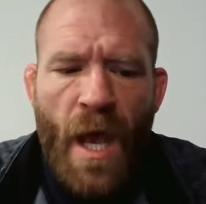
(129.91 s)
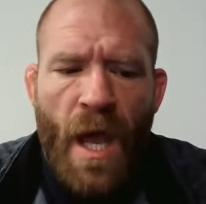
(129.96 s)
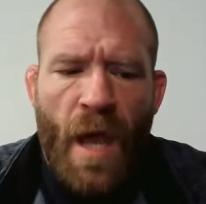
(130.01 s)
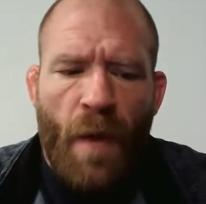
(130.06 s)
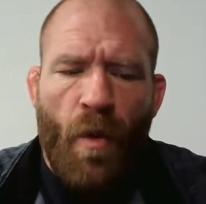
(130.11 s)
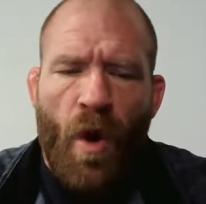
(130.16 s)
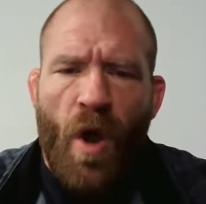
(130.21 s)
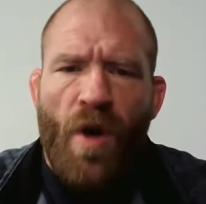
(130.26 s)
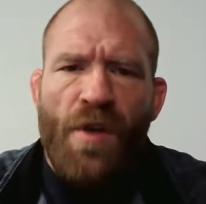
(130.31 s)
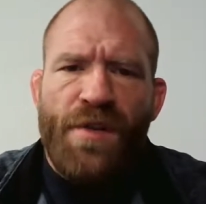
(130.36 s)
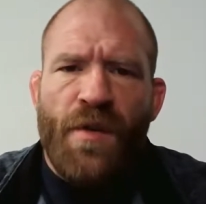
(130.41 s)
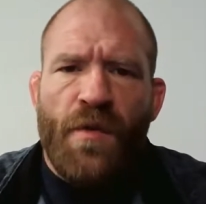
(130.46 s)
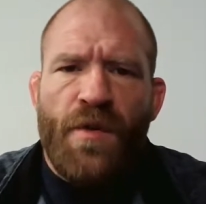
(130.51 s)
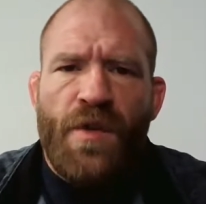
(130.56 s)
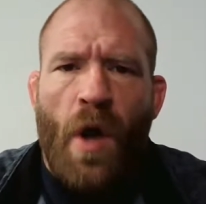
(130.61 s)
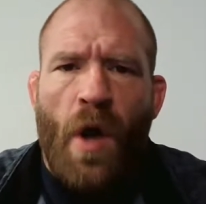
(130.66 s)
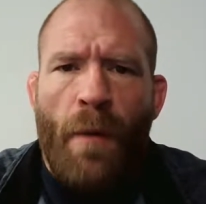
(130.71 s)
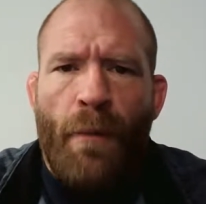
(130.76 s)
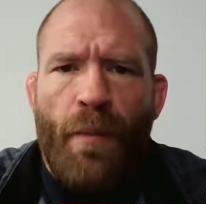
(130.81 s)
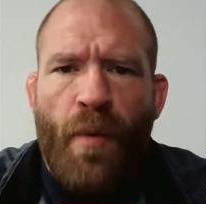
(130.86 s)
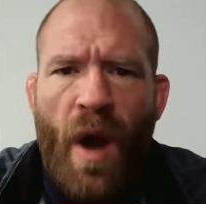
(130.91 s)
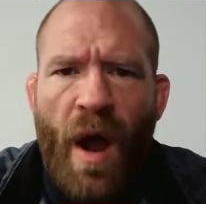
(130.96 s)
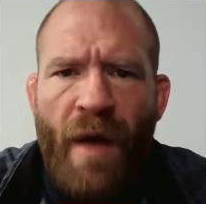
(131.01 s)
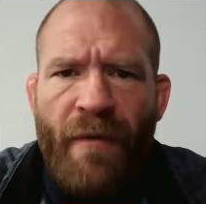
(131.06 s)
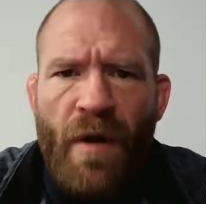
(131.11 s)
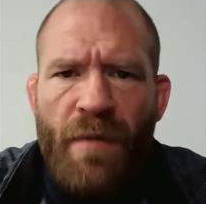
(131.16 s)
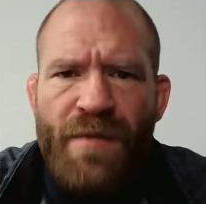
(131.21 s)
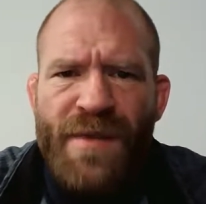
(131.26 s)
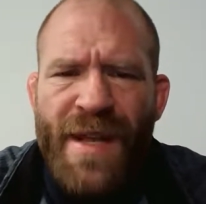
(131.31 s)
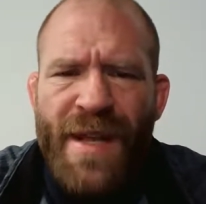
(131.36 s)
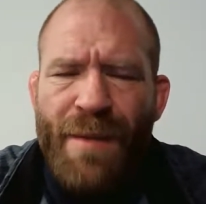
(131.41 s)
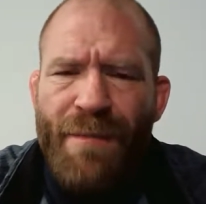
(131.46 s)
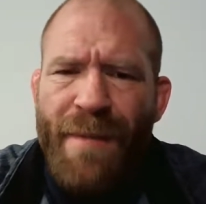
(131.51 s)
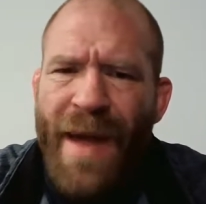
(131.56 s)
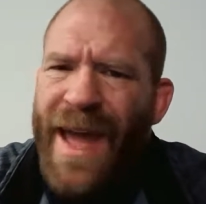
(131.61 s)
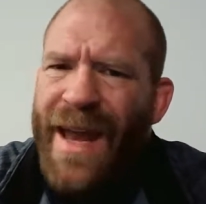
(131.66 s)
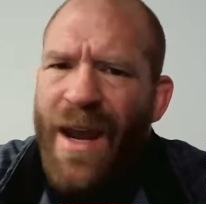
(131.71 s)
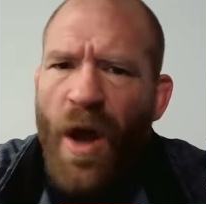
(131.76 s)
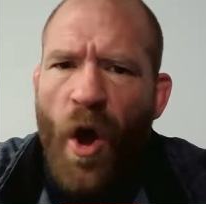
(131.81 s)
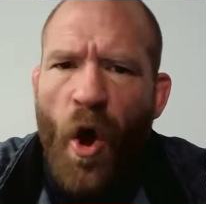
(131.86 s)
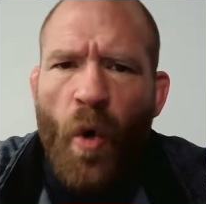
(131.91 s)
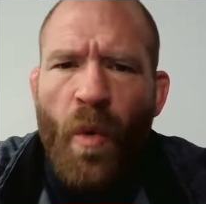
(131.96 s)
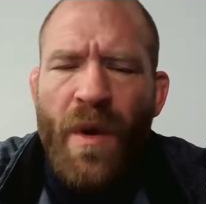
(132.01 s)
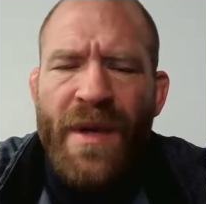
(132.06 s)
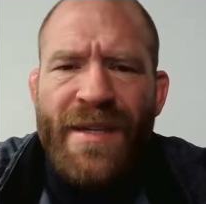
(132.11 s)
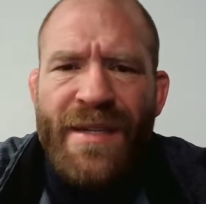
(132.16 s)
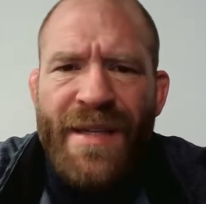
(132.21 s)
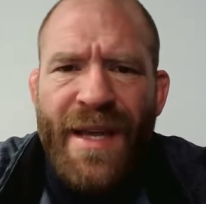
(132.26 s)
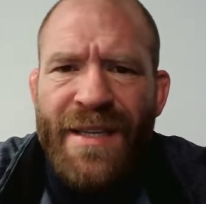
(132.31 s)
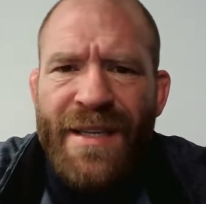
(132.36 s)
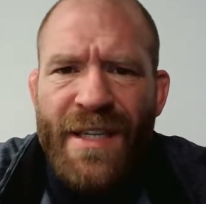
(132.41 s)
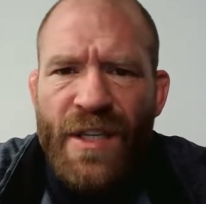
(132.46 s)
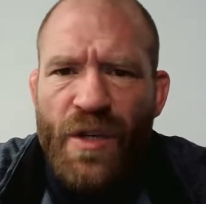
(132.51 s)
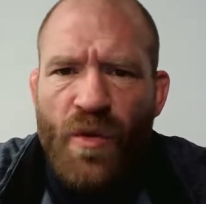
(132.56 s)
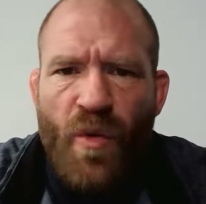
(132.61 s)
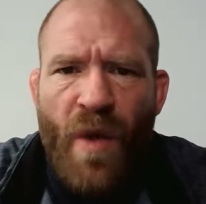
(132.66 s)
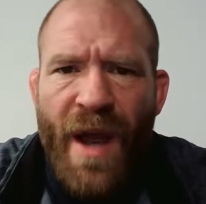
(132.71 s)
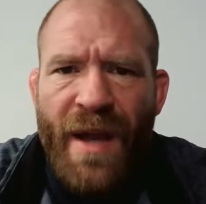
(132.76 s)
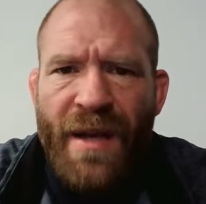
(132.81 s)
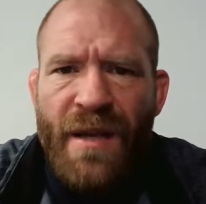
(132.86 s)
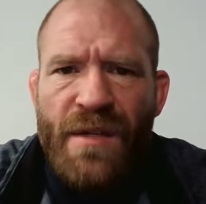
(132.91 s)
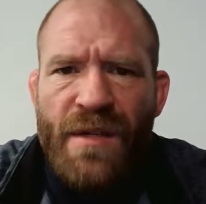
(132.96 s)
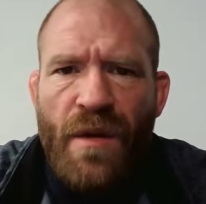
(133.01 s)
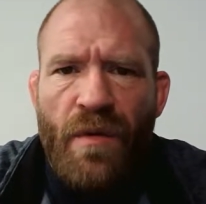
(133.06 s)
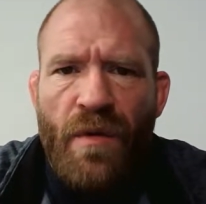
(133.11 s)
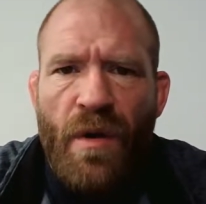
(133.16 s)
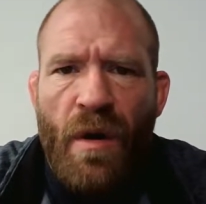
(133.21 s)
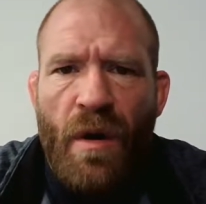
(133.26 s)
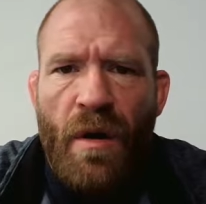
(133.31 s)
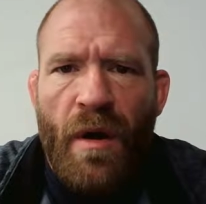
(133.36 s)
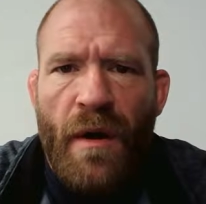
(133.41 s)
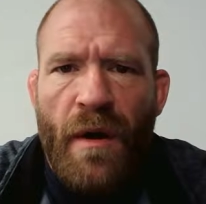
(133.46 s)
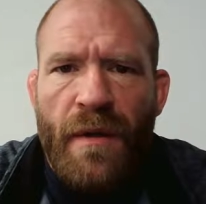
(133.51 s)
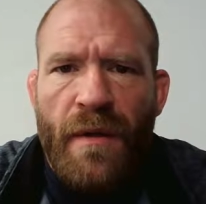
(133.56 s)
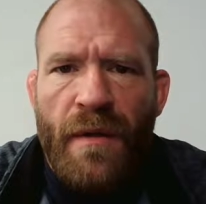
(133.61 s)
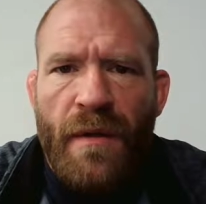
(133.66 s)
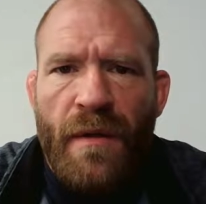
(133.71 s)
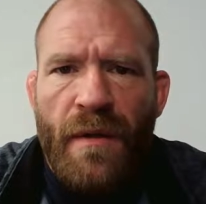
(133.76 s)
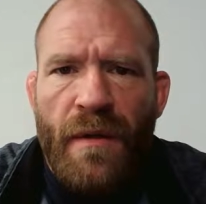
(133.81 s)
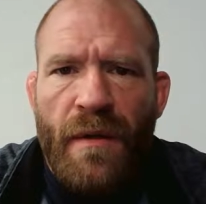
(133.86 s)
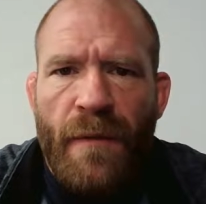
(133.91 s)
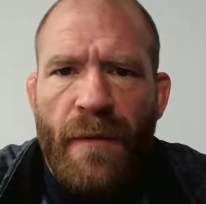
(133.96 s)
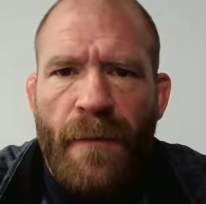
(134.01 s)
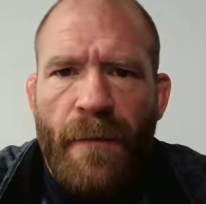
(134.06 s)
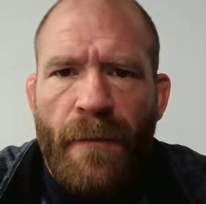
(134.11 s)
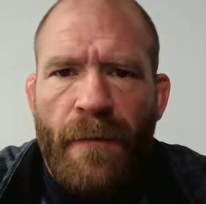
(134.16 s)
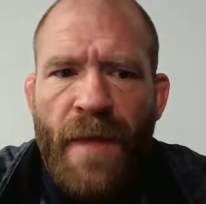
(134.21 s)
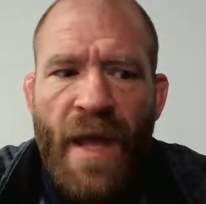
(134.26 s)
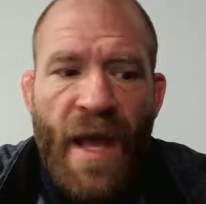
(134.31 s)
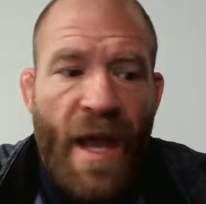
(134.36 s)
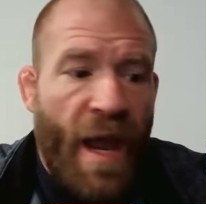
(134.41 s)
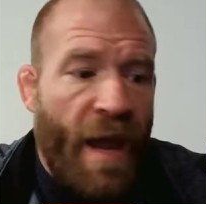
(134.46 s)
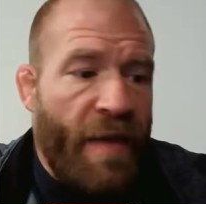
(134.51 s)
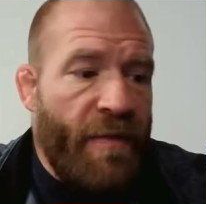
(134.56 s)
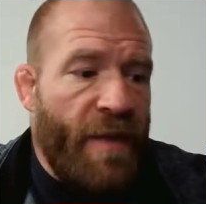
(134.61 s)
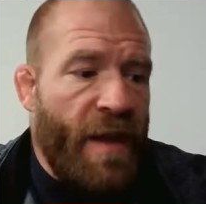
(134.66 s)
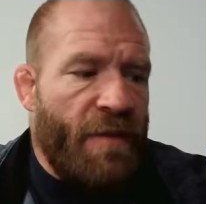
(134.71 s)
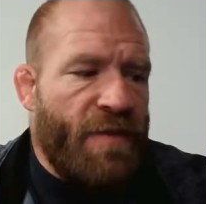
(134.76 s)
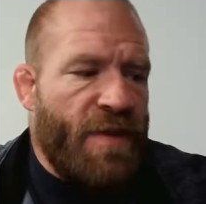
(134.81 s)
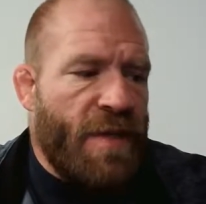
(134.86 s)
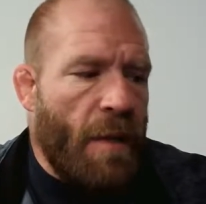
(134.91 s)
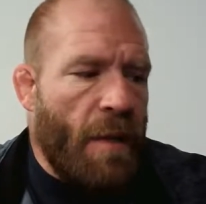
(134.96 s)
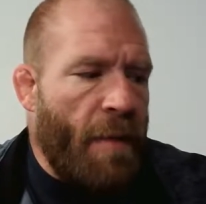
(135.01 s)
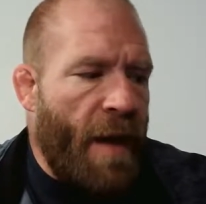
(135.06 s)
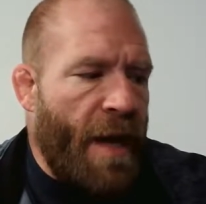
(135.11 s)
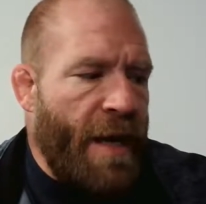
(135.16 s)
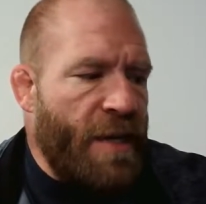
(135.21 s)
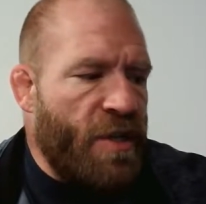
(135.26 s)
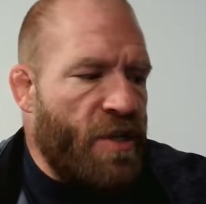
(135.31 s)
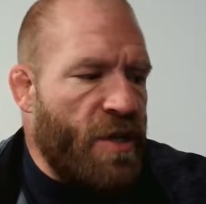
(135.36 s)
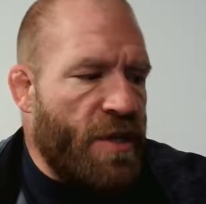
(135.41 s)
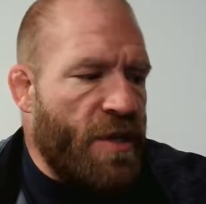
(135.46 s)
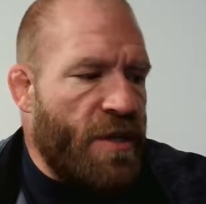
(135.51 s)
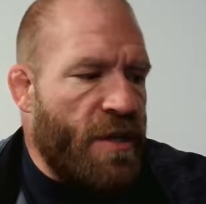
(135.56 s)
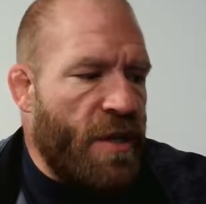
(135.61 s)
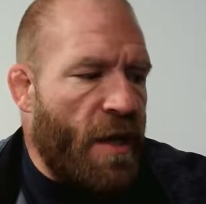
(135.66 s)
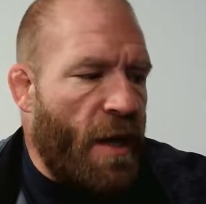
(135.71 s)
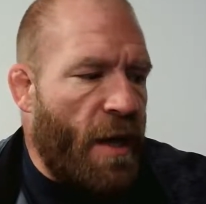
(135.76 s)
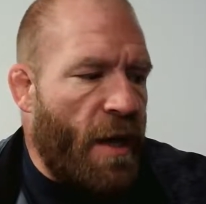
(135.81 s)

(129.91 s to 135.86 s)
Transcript: And we're also taught in Proverbs that a man always thinks he's right in his own heart. And that if somebody just